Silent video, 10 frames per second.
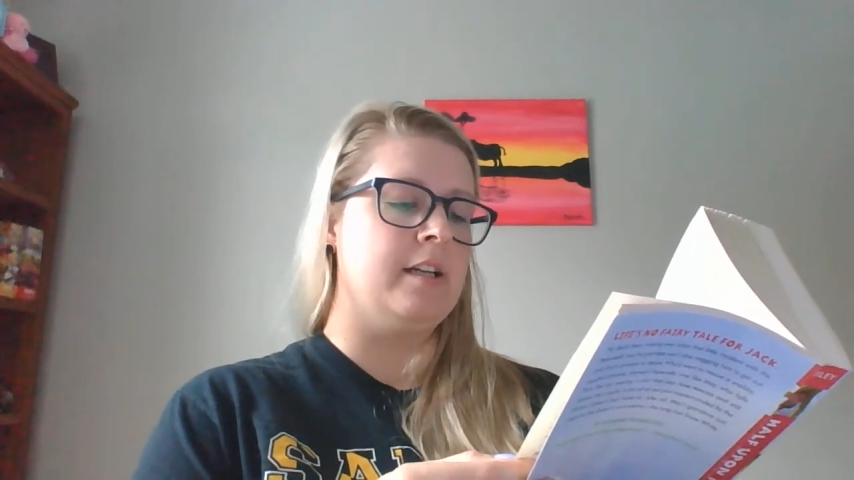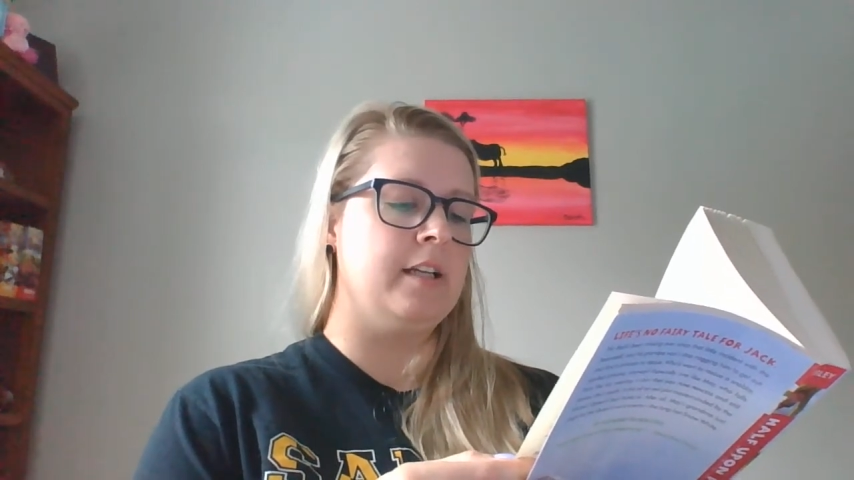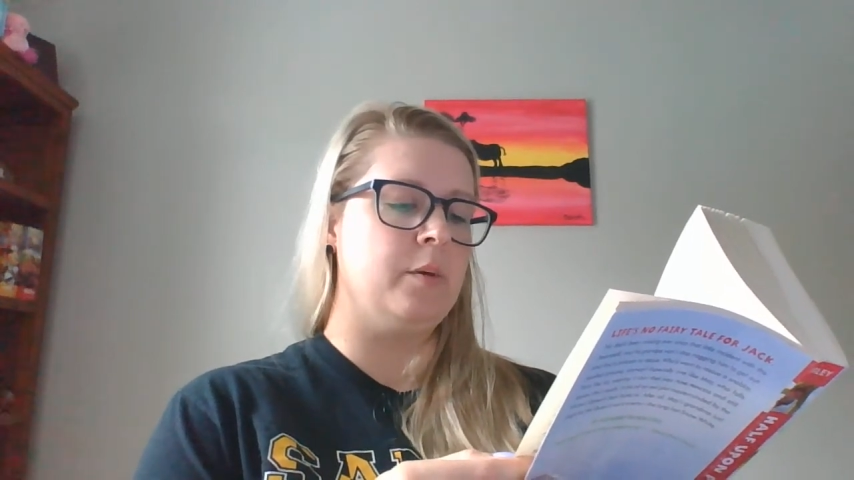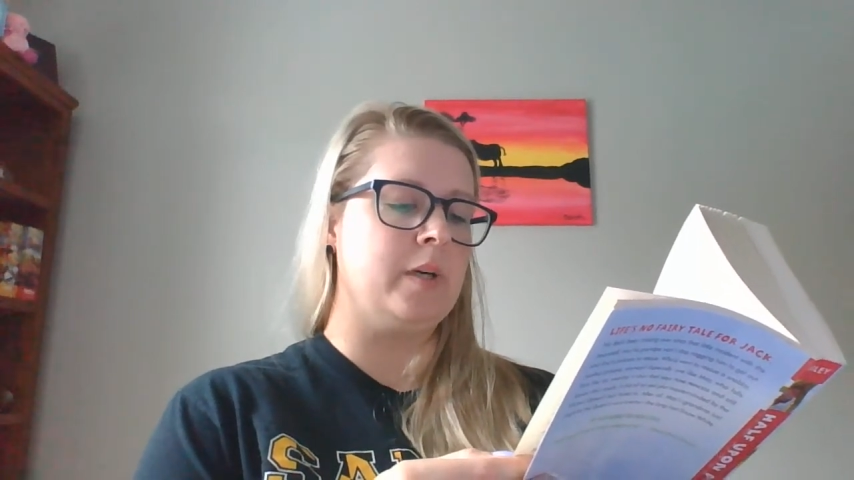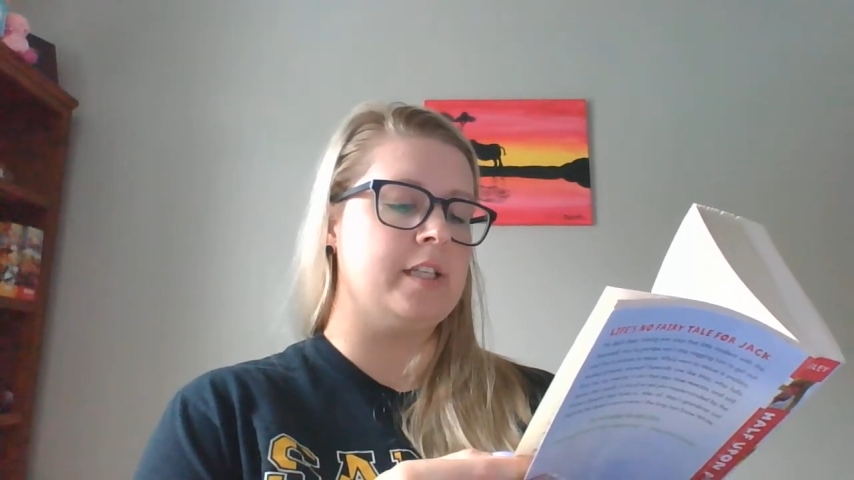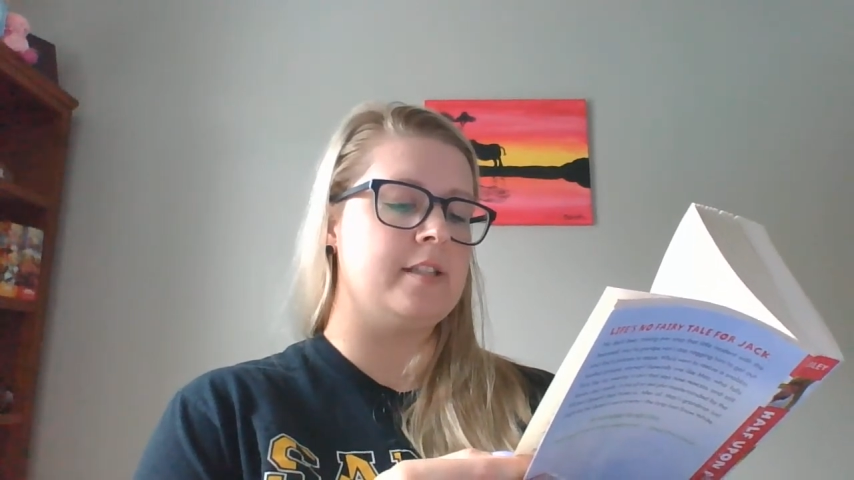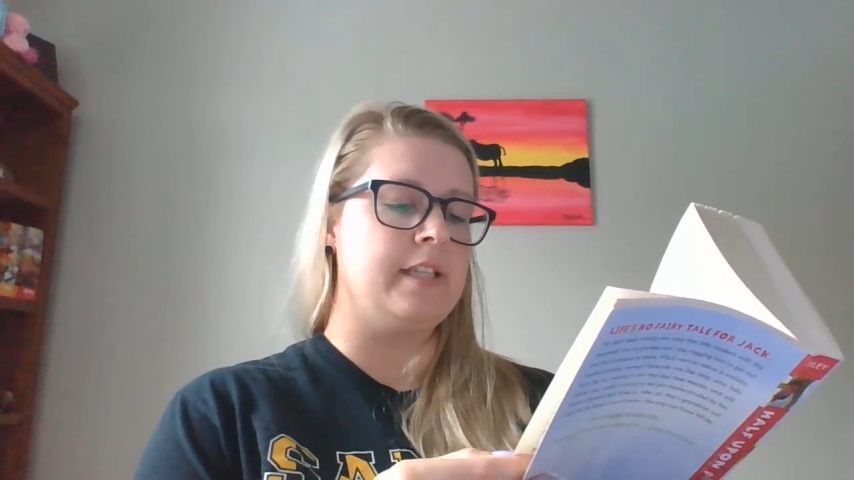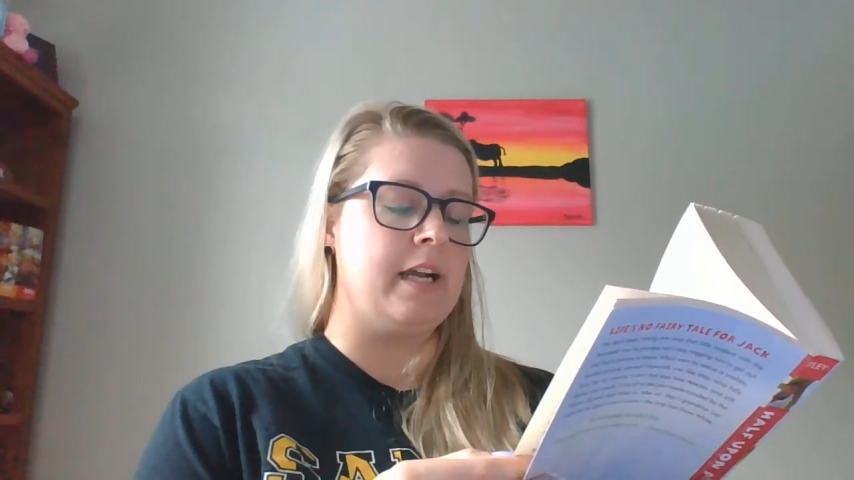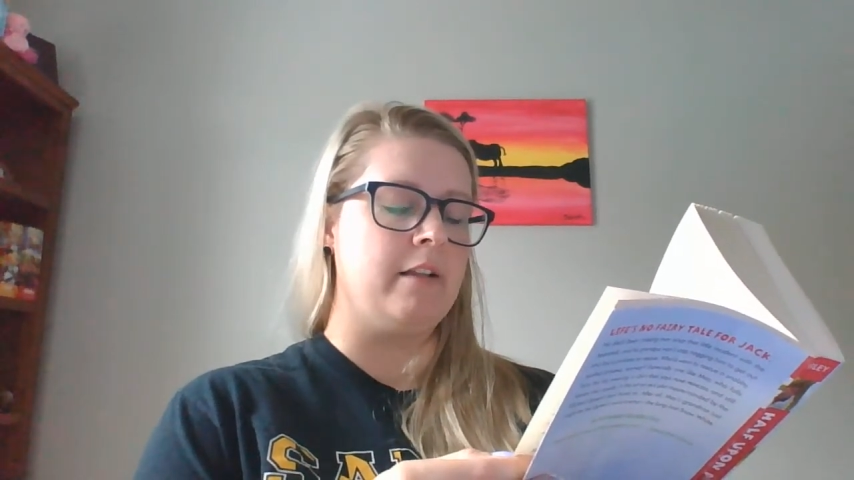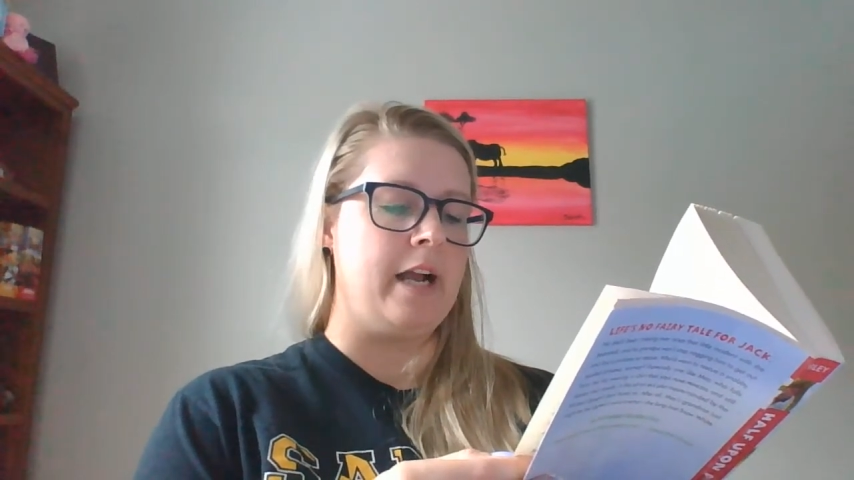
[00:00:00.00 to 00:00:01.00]
He wanted to
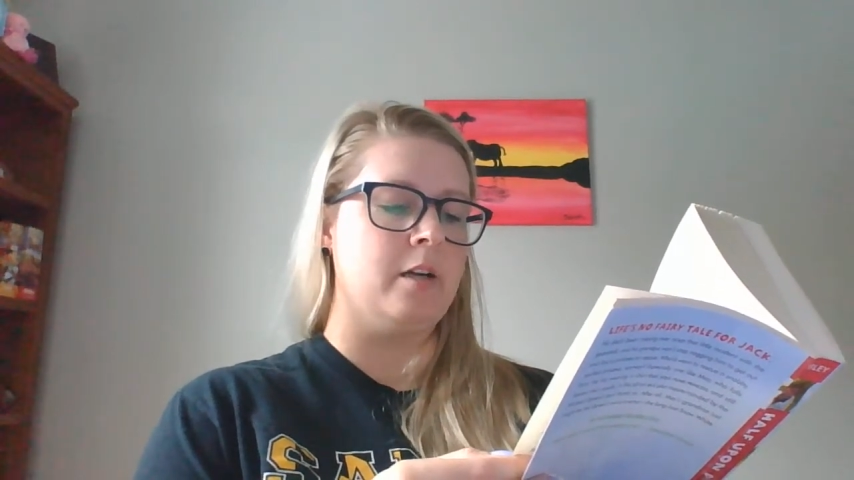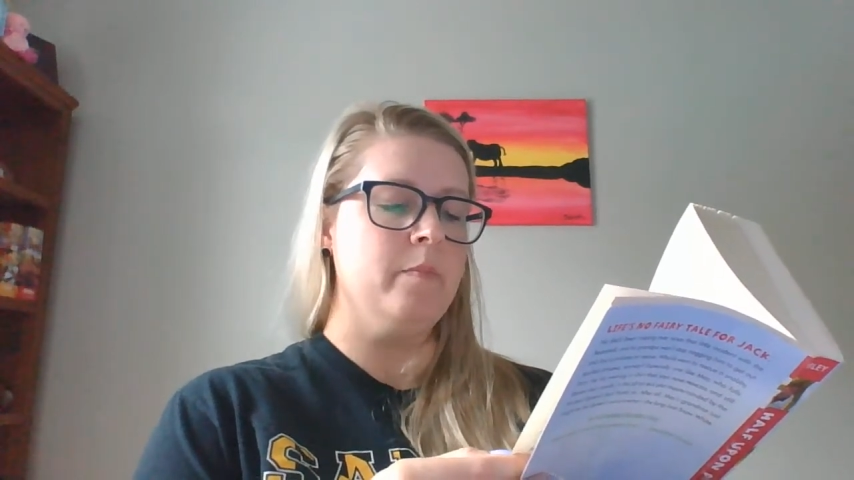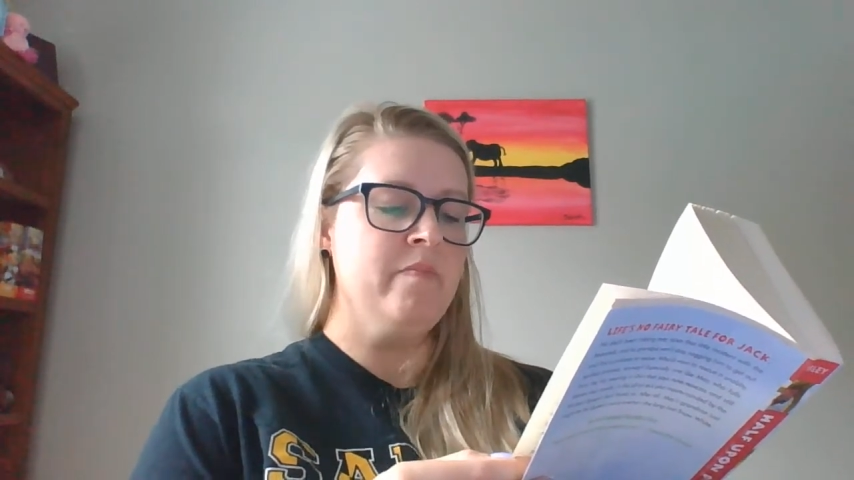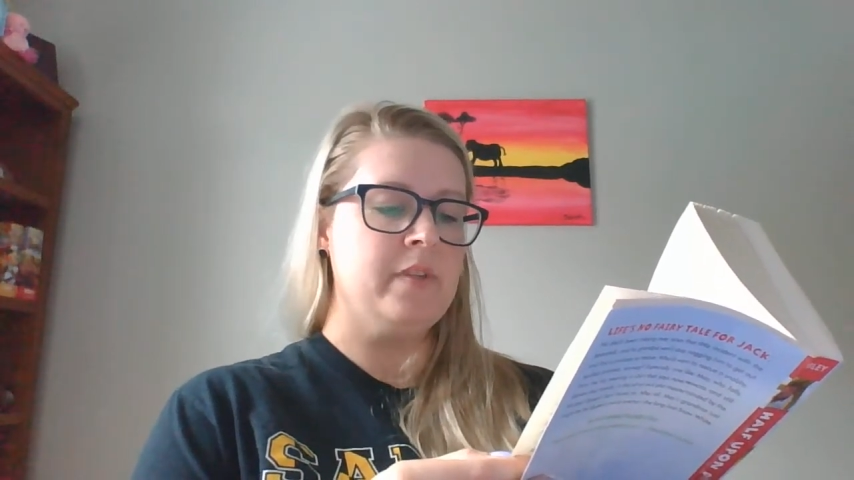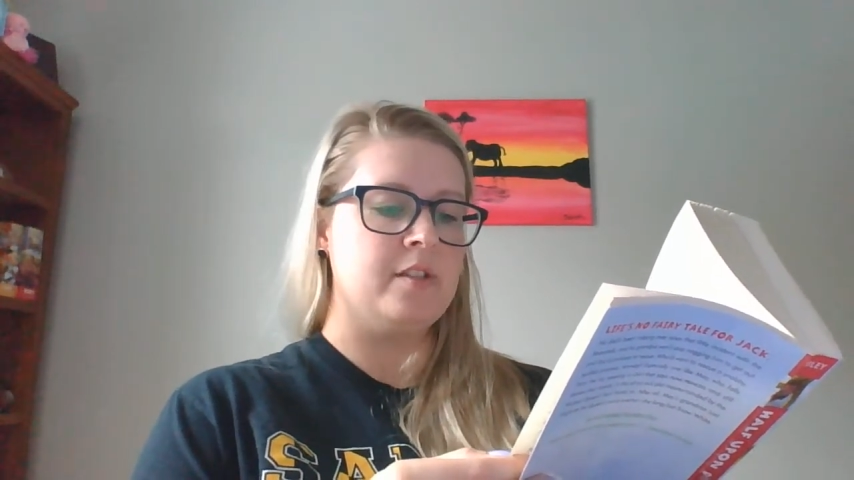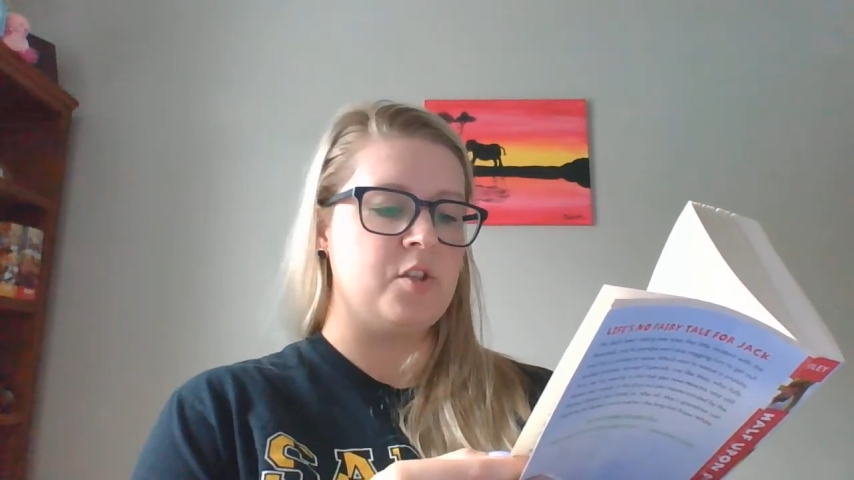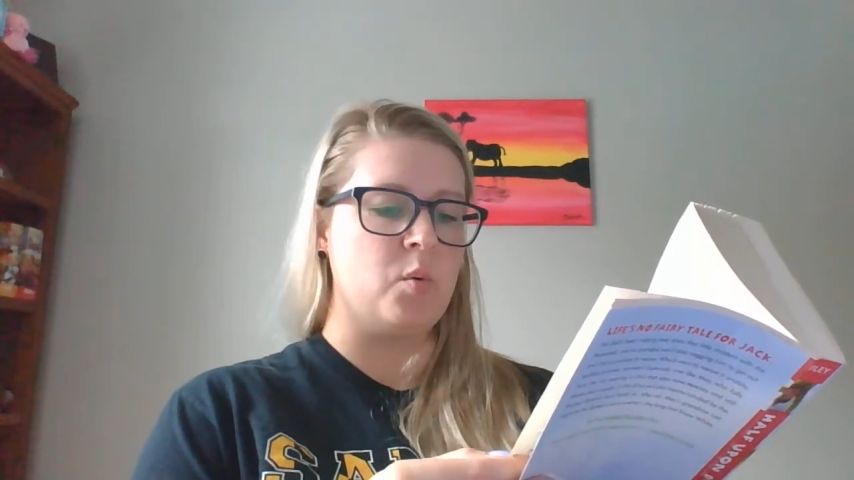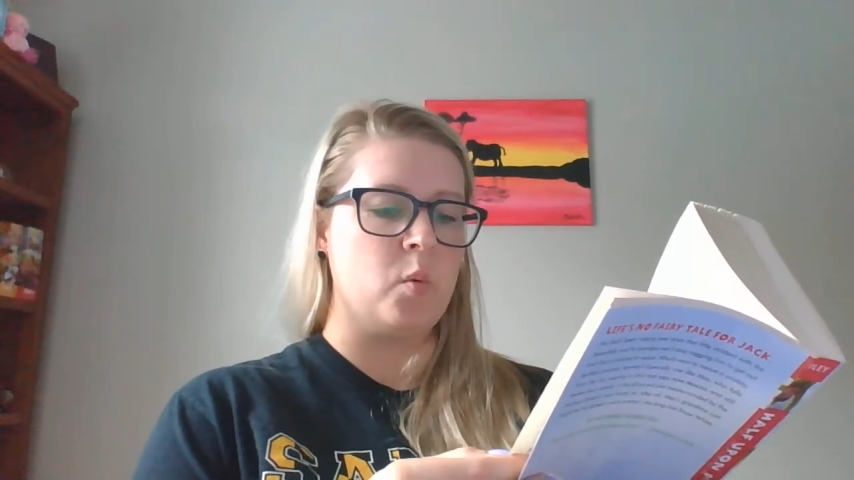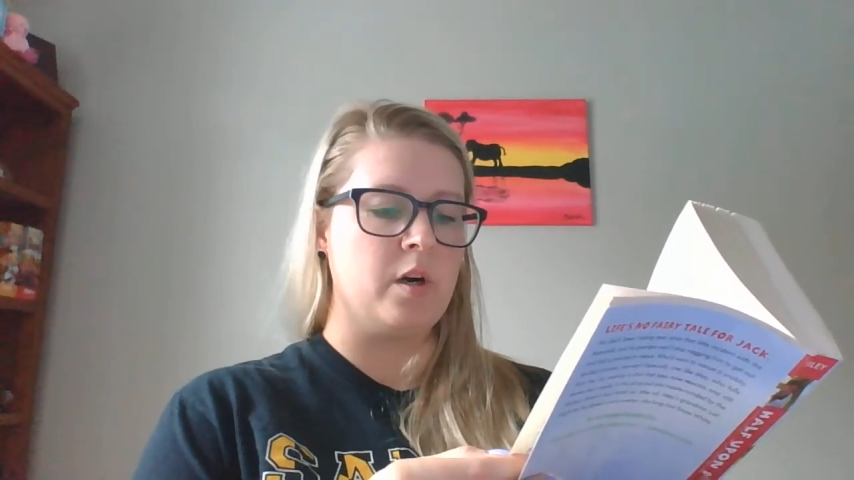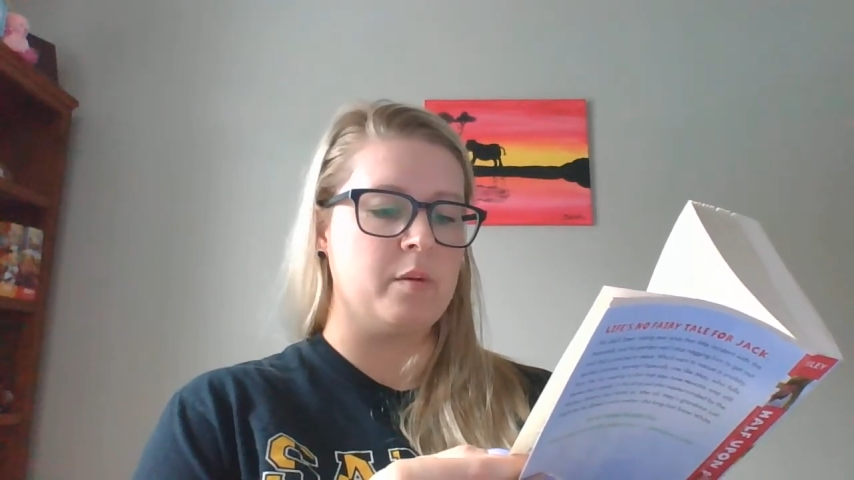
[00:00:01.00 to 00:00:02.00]
yell out, to
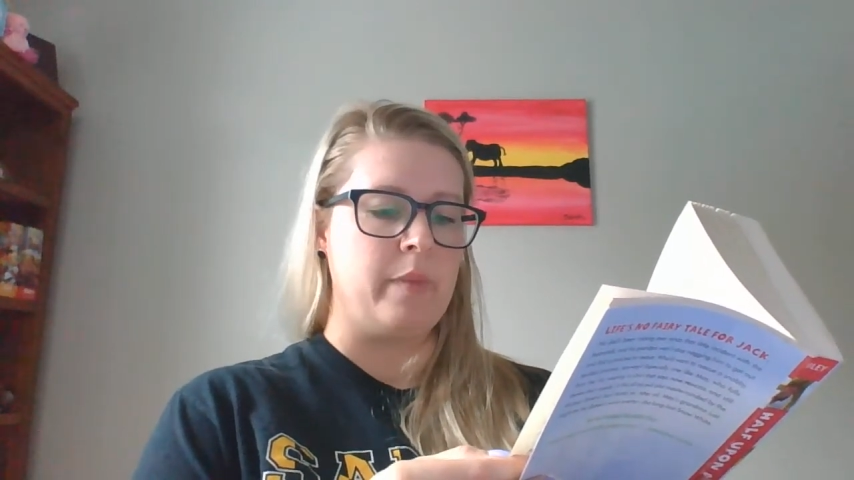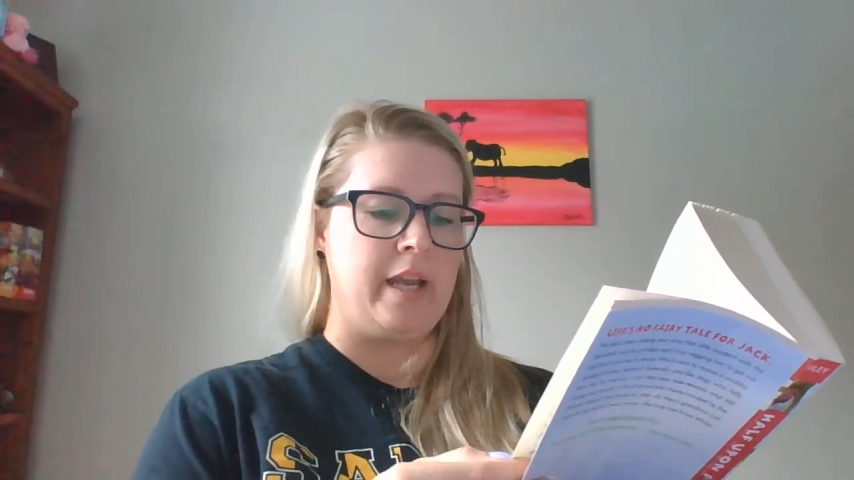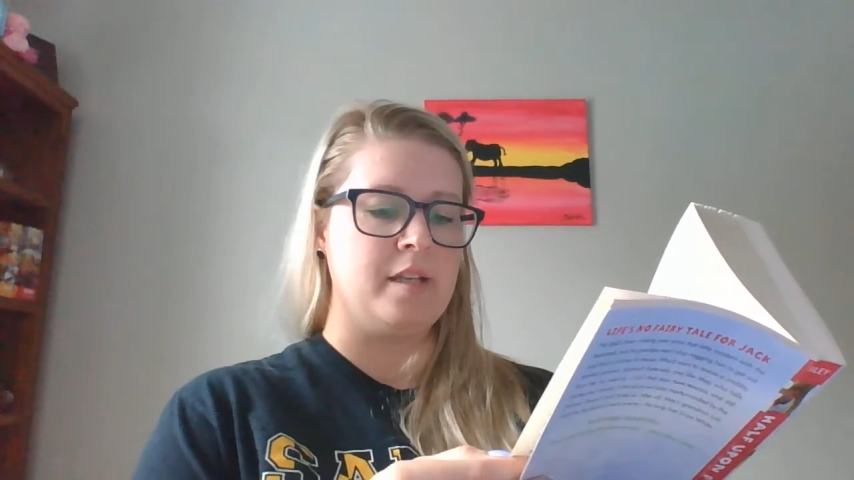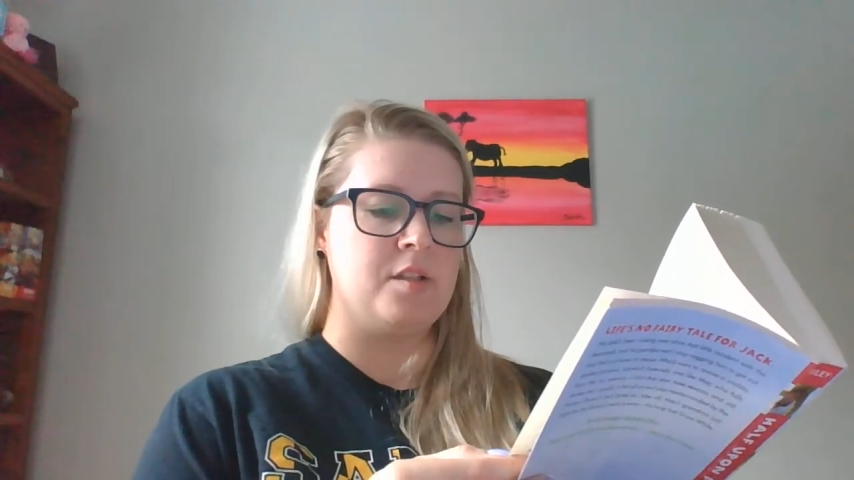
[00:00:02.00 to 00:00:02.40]
warn May,